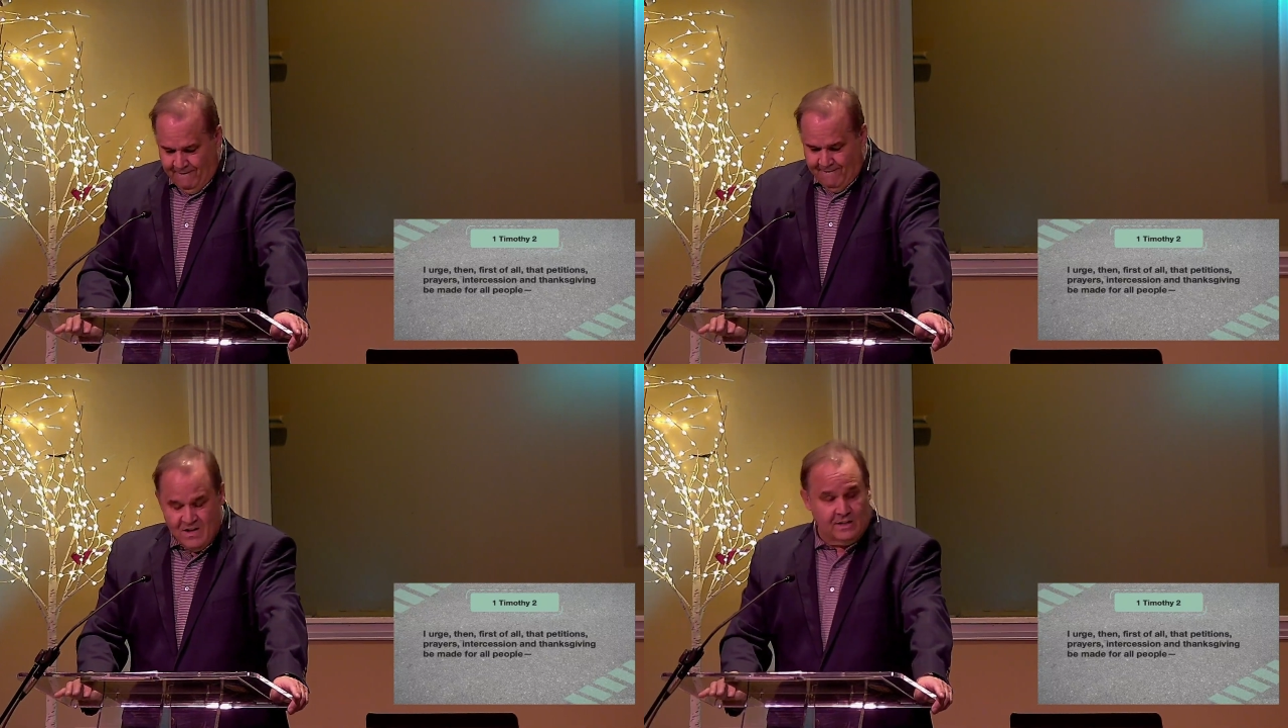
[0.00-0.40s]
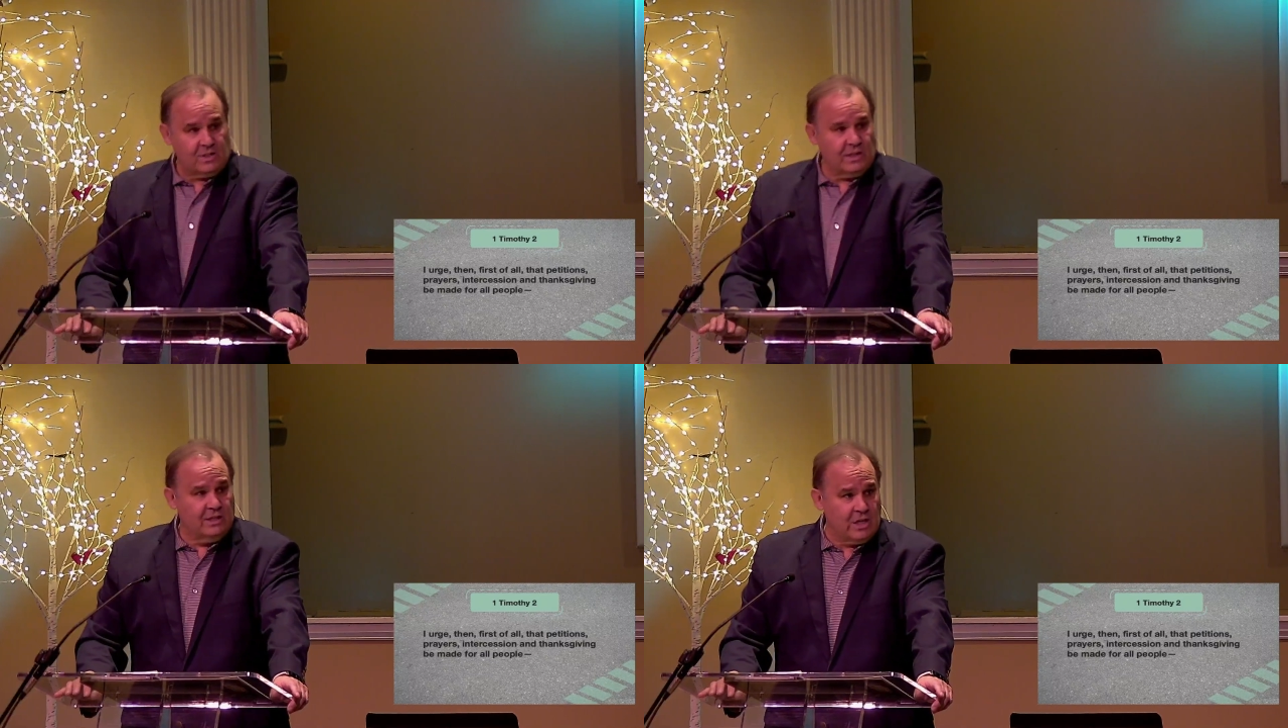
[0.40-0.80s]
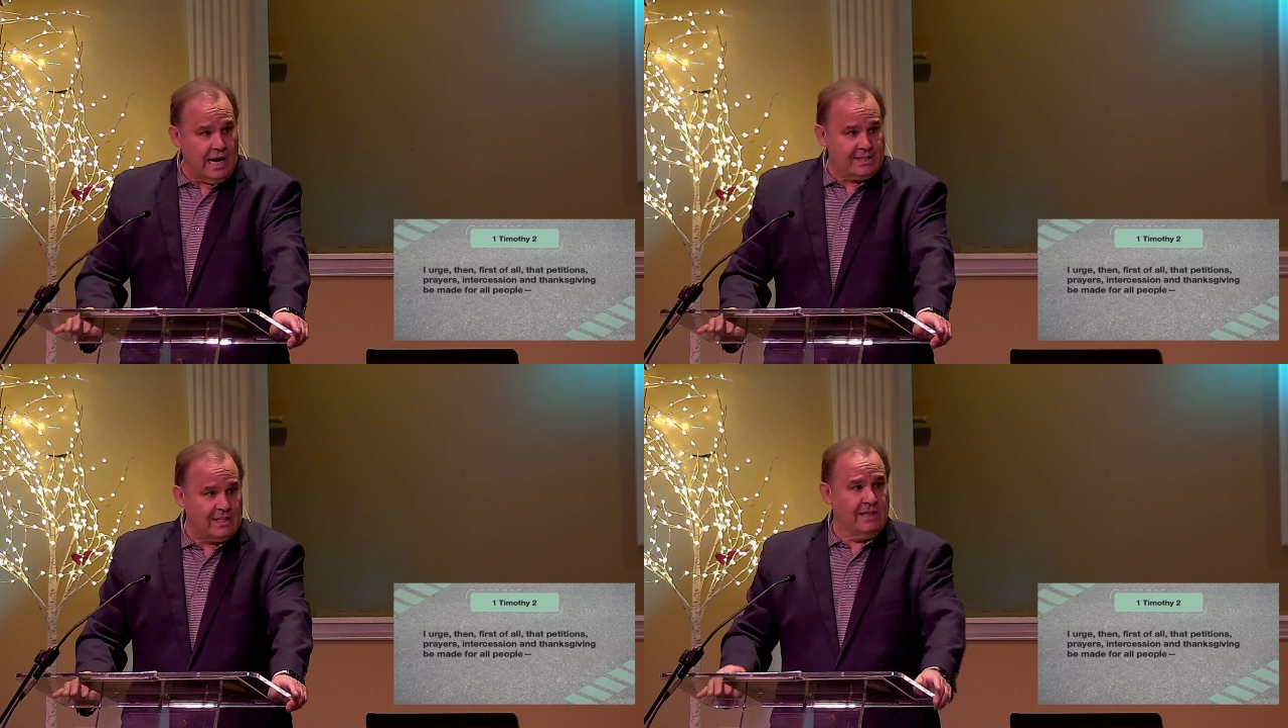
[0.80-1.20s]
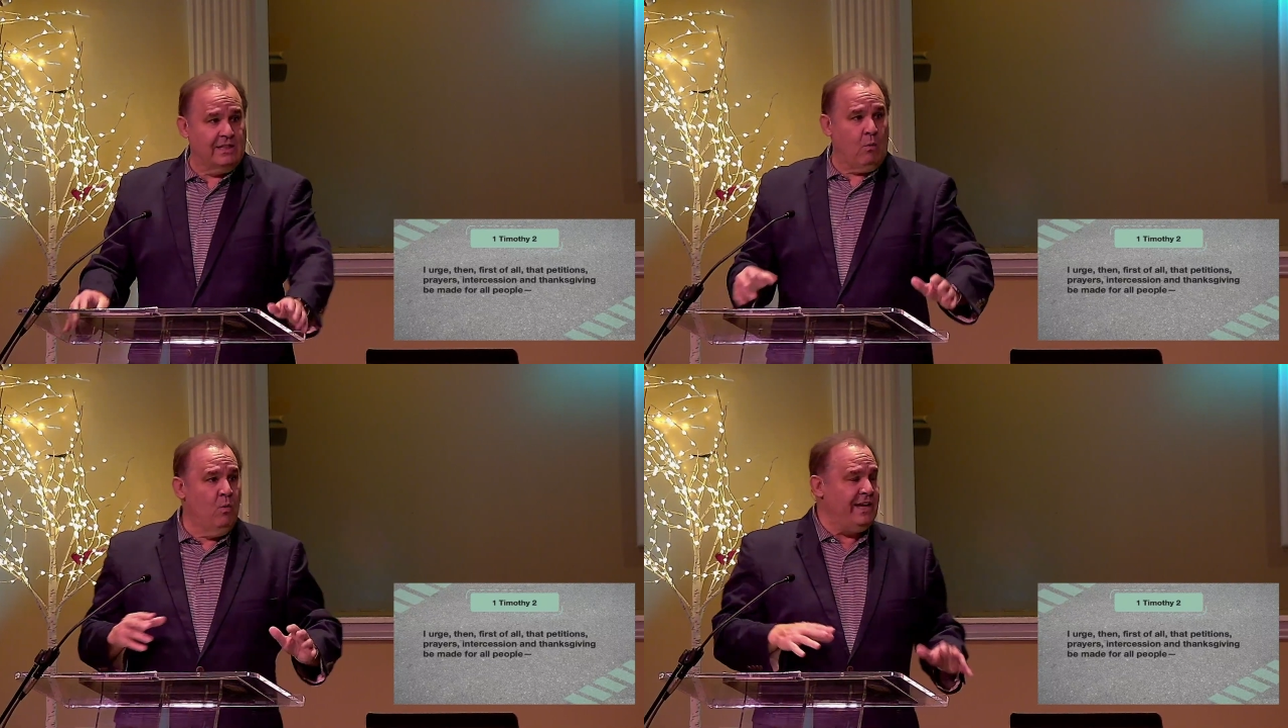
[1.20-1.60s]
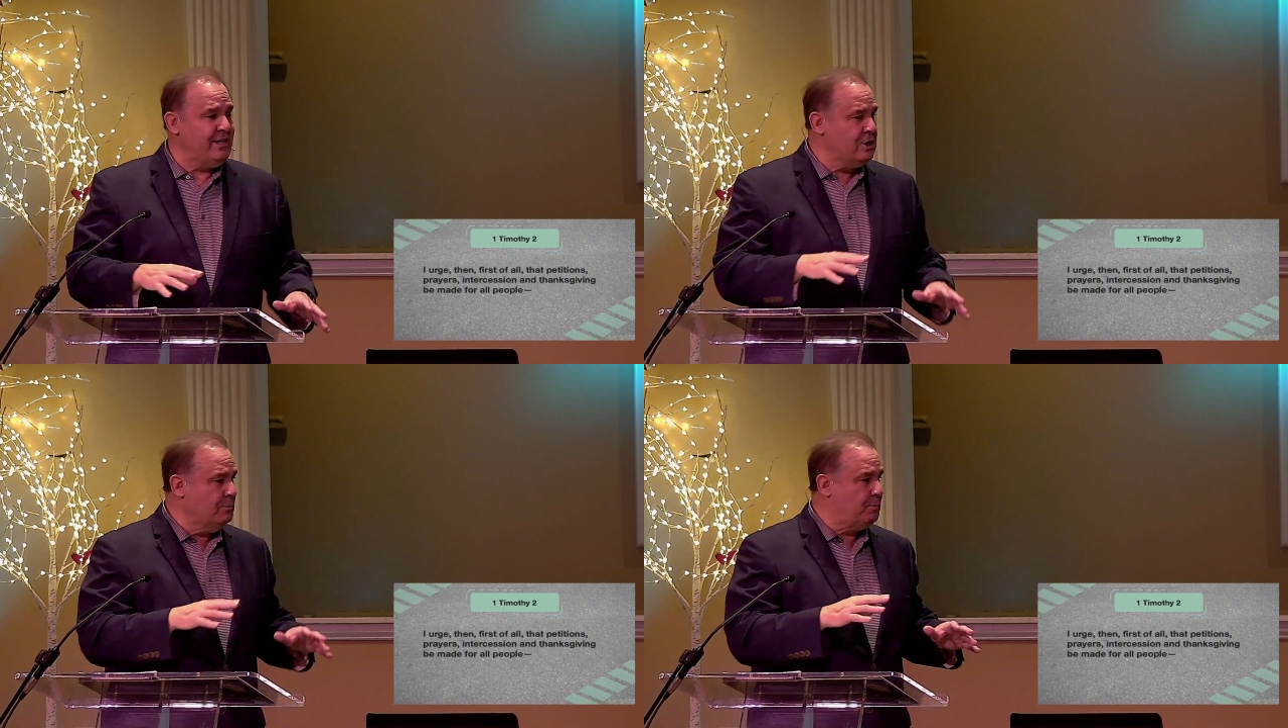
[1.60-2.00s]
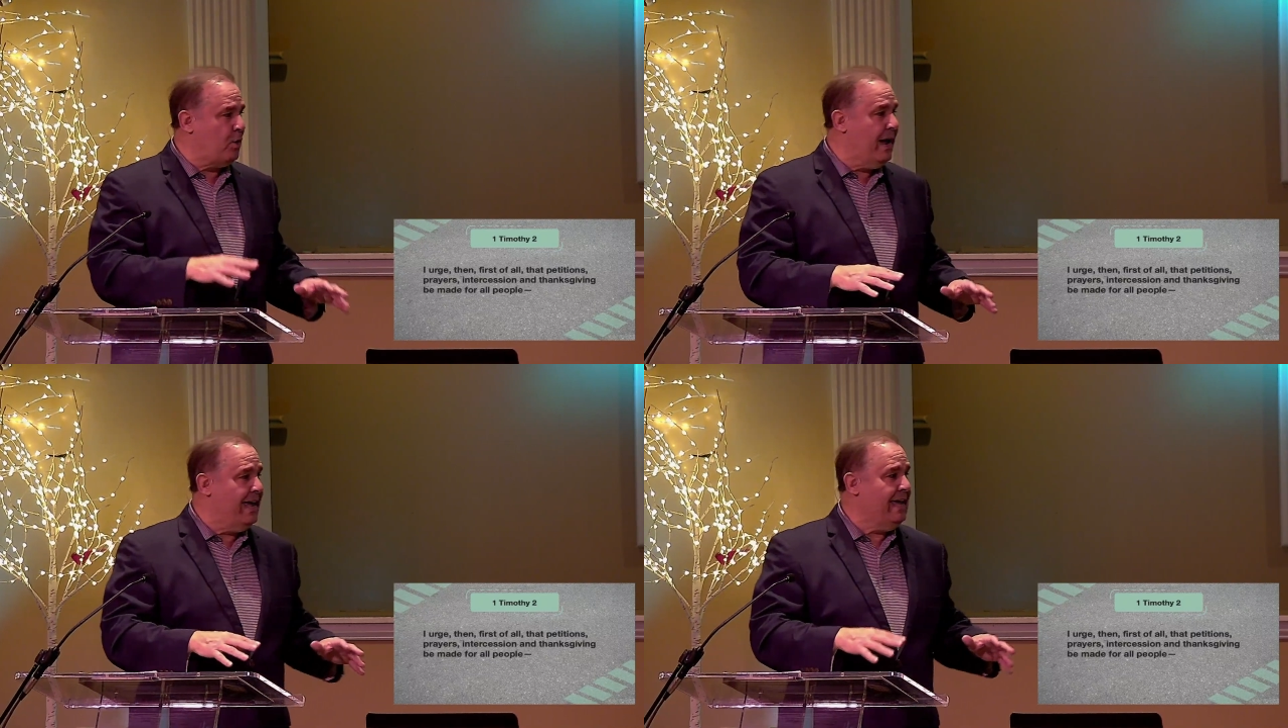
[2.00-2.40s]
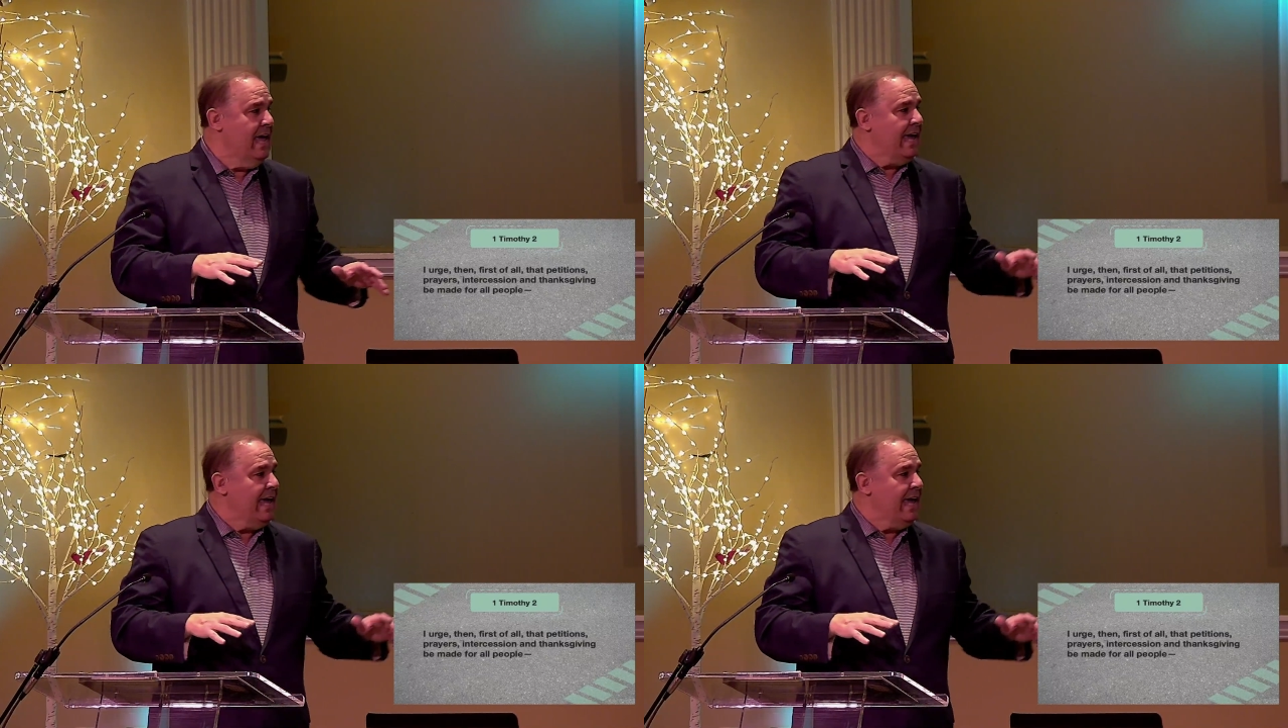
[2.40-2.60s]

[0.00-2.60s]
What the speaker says: suggesting that we should pray